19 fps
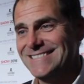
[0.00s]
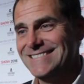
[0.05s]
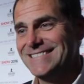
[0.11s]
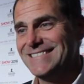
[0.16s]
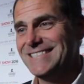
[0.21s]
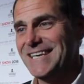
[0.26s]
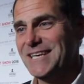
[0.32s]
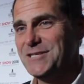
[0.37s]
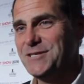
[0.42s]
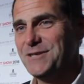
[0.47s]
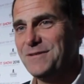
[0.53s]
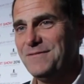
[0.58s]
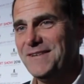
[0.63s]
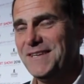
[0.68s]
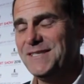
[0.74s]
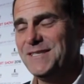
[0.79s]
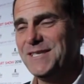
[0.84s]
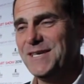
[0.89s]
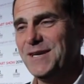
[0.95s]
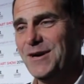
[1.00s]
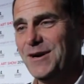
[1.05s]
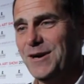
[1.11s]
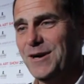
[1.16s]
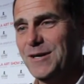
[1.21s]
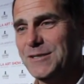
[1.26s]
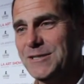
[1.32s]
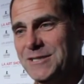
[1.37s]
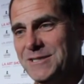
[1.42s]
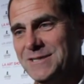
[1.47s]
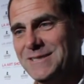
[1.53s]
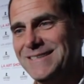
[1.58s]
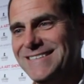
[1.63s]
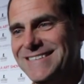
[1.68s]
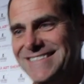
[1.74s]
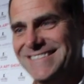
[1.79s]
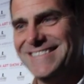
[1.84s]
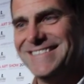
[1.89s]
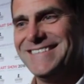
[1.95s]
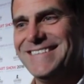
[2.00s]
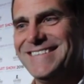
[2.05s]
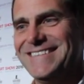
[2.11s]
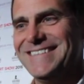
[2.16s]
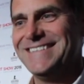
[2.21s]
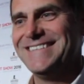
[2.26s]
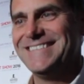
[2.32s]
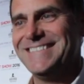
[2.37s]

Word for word: Set your VCRs. So